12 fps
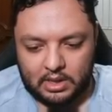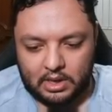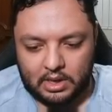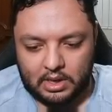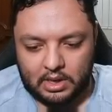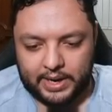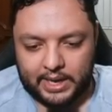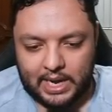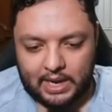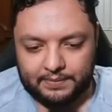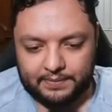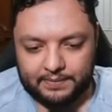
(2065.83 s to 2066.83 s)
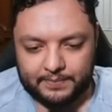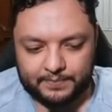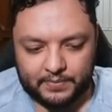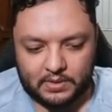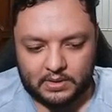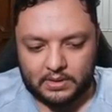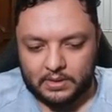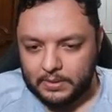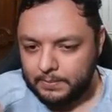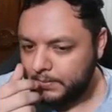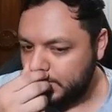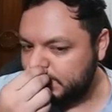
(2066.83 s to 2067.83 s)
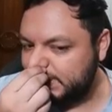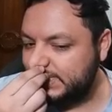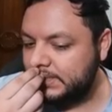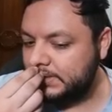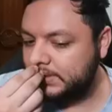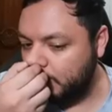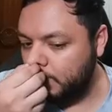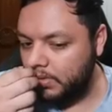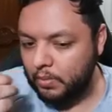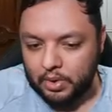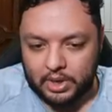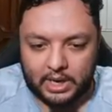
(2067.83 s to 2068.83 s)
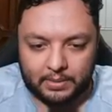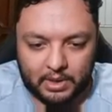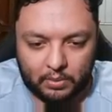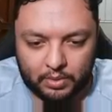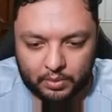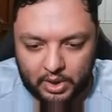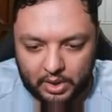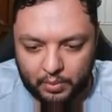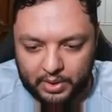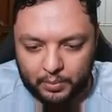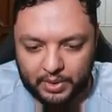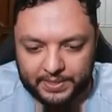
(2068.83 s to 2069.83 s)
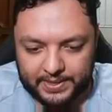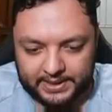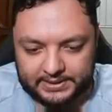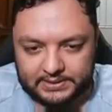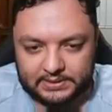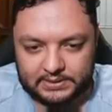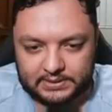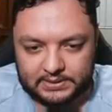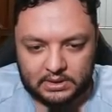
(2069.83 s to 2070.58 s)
Uh, what I have. Because this is what we're going to we're gonna win with this.